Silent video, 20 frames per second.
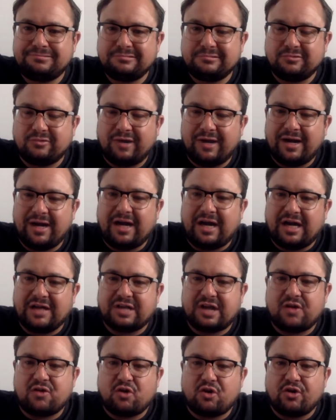Right,
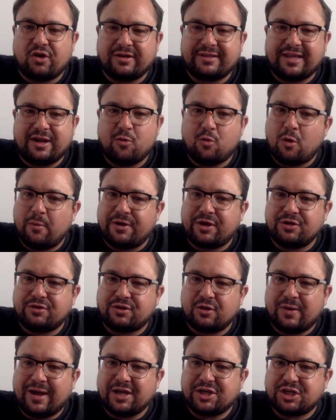I've got an idea of what we could
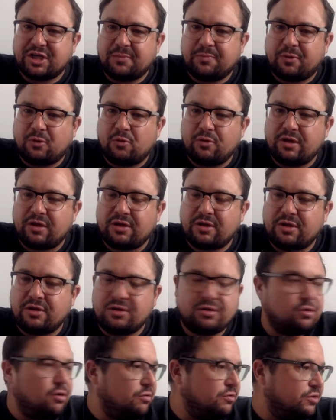do, actually, Paul.
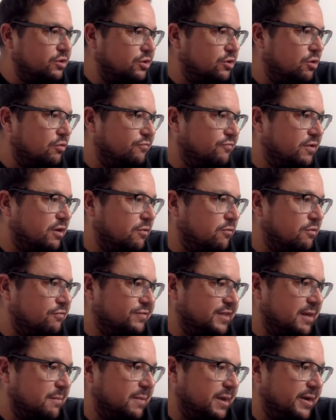You're not far off
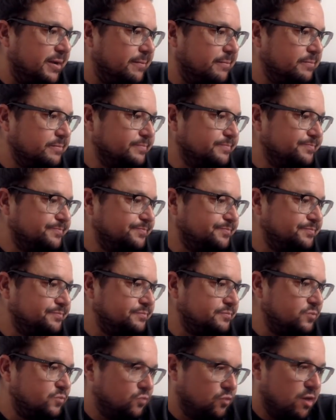there, mate.
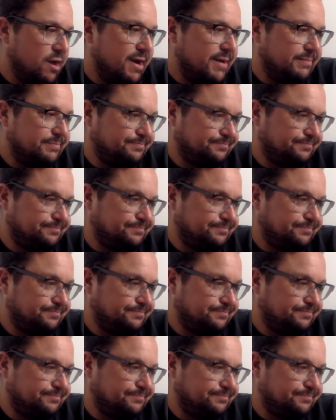Right.